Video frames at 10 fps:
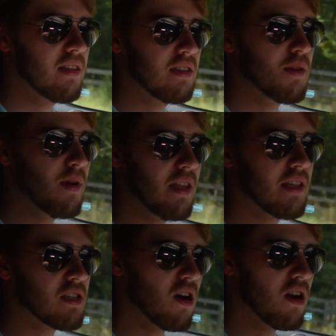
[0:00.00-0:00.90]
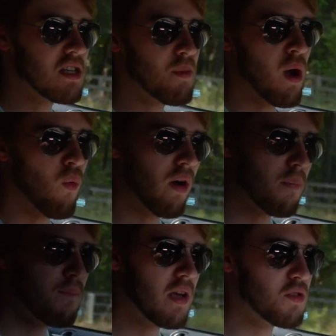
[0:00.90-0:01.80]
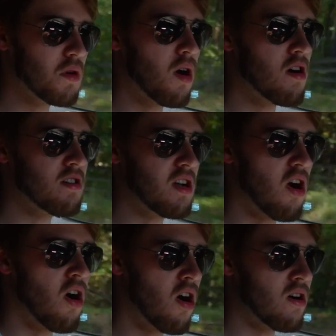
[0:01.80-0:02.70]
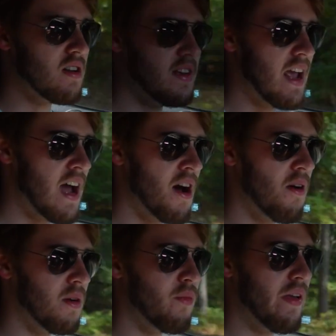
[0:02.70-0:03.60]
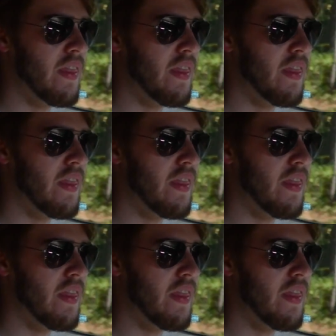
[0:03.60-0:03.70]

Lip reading: To me, this car is about what muscle cars are now and what